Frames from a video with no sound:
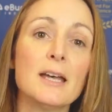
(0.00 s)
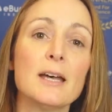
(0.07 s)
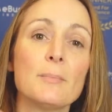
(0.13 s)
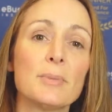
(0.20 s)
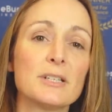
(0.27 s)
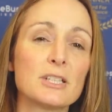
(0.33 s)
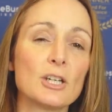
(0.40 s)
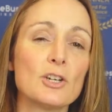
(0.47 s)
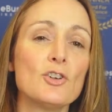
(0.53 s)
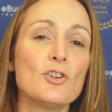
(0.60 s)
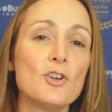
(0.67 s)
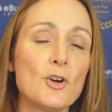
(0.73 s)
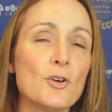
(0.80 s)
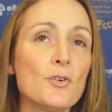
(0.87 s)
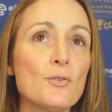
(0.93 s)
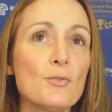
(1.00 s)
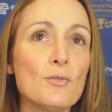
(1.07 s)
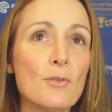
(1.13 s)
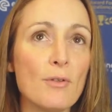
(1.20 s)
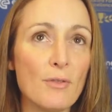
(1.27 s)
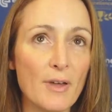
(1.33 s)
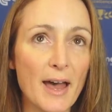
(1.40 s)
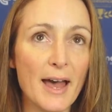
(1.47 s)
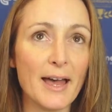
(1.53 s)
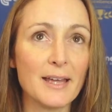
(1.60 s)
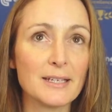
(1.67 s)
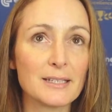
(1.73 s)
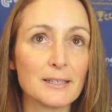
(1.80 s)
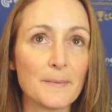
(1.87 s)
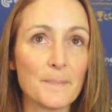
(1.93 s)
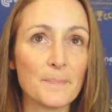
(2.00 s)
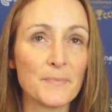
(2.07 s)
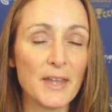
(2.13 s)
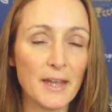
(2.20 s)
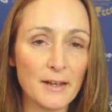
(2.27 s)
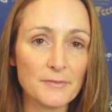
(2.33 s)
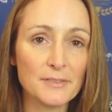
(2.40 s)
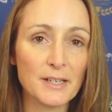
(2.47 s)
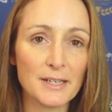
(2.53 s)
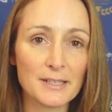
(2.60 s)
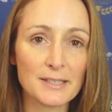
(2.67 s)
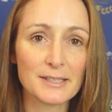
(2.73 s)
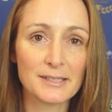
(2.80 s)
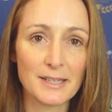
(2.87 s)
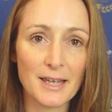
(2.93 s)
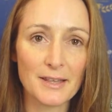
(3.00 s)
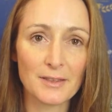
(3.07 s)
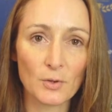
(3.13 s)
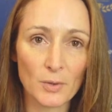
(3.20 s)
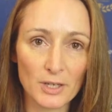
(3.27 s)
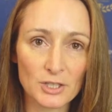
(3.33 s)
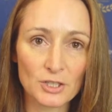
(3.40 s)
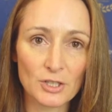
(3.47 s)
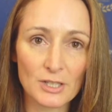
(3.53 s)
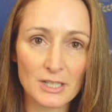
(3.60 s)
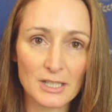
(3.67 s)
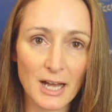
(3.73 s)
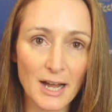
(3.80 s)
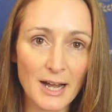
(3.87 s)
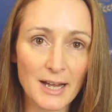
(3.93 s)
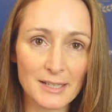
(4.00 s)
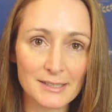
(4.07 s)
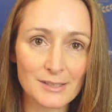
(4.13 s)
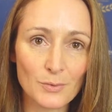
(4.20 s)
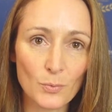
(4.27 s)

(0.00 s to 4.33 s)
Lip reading: But to know that, you have to understand the questions to ask